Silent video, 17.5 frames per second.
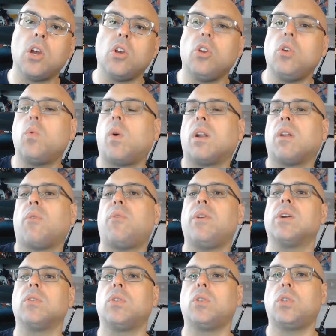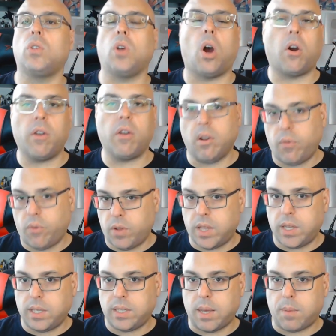you want to feel sorry for
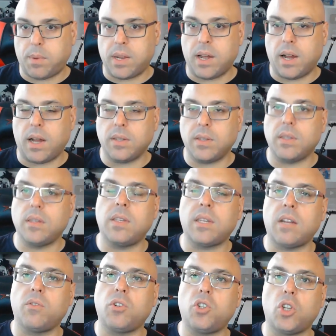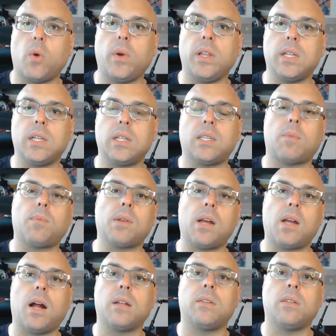the Decepticons, instead of showing the
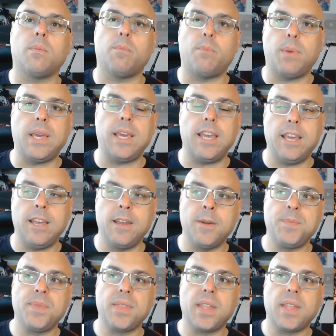Decepticons to be